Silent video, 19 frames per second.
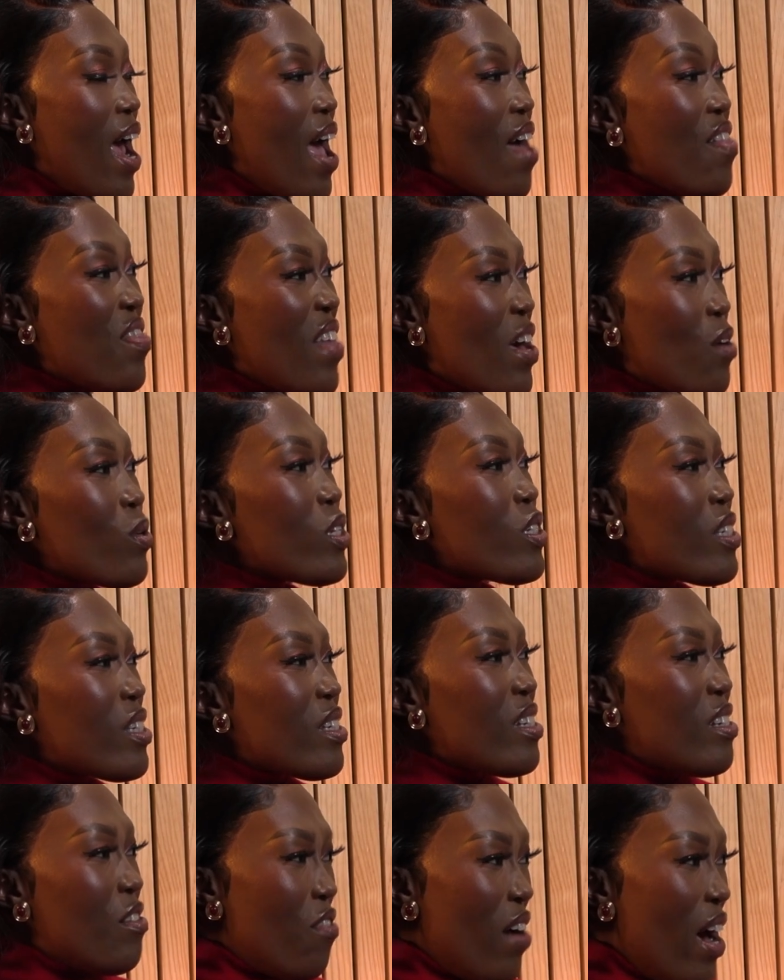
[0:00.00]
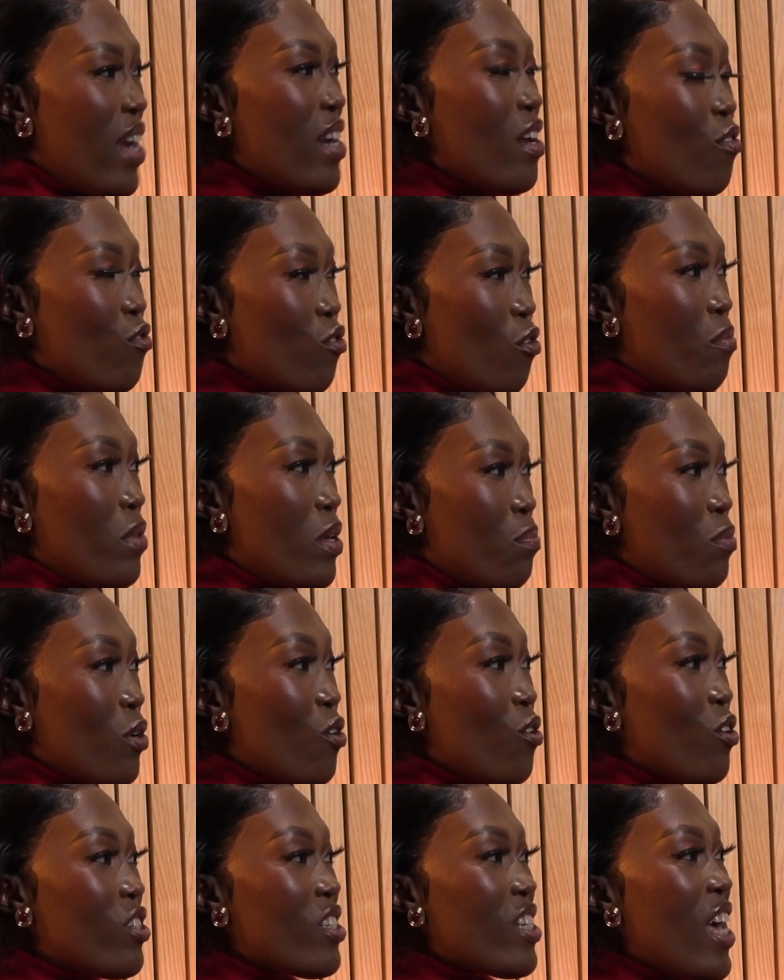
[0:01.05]
And that was defining for me,
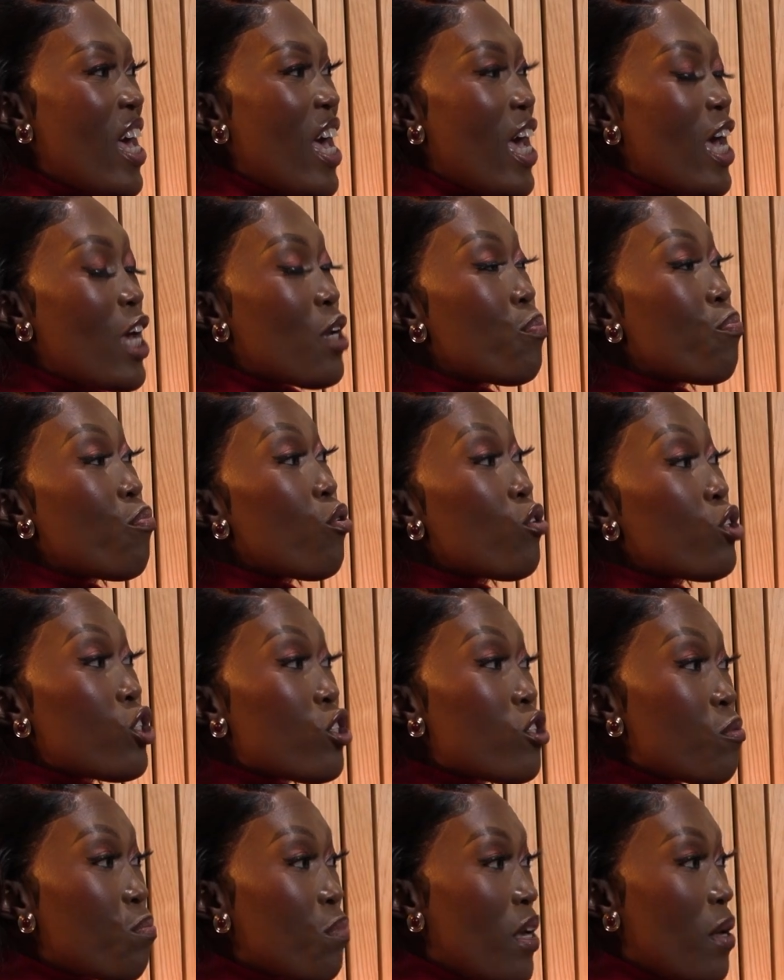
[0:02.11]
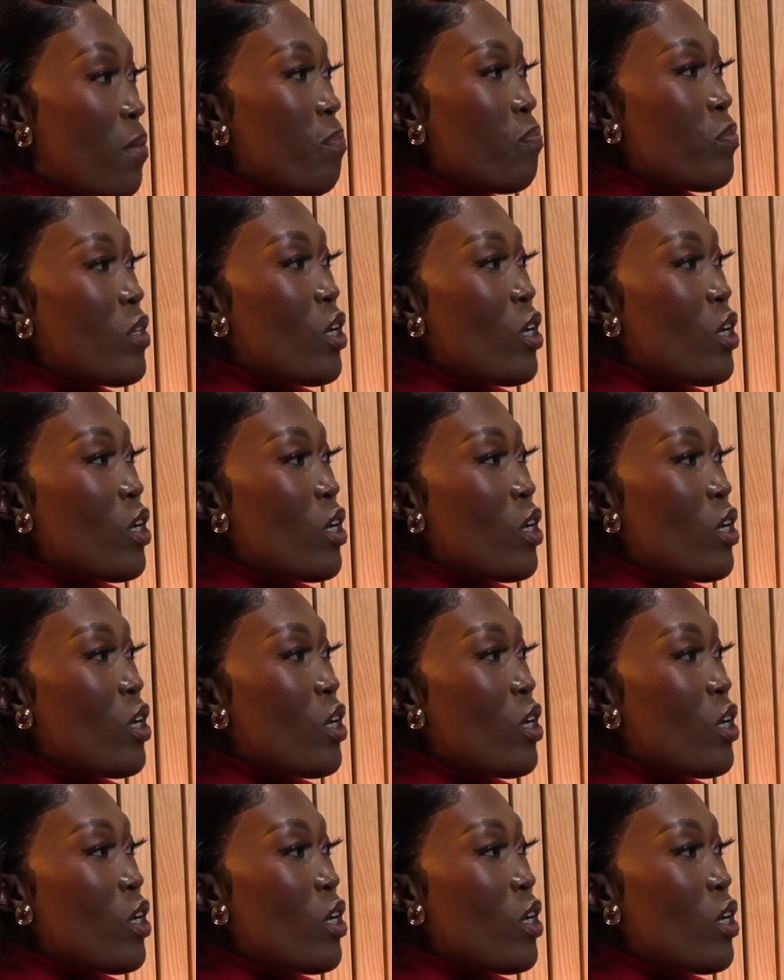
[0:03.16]
because it pushed me